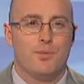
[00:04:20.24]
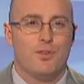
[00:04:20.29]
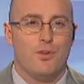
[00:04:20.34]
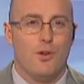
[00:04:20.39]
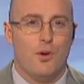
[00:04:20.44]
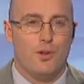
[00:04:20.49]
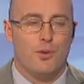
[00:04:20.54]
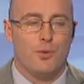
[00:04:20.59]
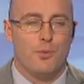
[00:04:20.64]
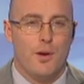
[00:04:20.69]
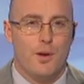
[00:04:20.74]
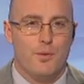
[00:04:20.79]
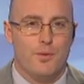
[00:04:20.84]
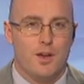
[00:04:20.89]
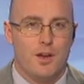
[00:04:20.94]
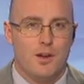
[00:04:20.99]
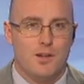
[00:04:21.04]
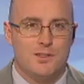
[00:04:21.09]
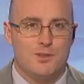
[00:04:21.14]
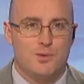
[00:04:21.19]
all around the
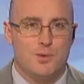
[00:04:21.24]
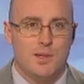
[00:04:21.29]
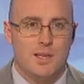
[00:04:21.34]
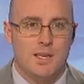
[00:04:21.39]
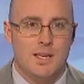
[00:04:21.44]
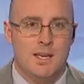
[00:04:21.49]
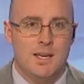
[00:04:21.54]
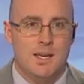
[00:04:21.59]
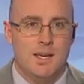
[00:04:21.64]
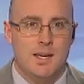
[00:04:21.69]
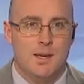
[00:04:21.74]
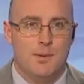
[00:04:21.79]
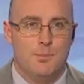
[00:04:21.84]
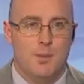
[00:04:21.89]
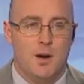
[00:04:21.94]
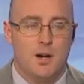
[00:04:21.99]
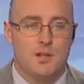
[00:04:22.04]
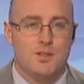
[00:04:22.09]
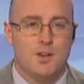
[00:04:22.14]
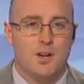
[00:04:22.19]
country.
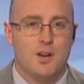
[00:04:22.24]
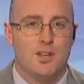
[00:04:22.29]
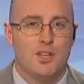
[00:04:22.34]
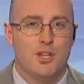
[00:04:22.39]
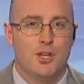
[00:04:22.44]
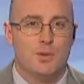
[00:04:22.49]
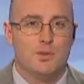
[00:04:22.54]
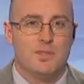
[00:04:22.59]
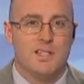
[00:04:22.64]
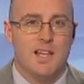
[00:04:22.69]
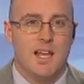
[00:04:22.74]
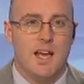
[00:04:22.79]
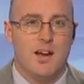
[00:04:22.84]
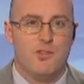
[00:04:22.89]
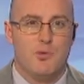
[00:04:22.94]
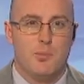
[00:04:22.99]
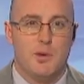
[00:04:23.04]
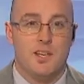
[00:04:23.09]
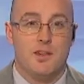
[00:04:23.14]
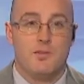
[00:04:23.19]
Basha accused the government of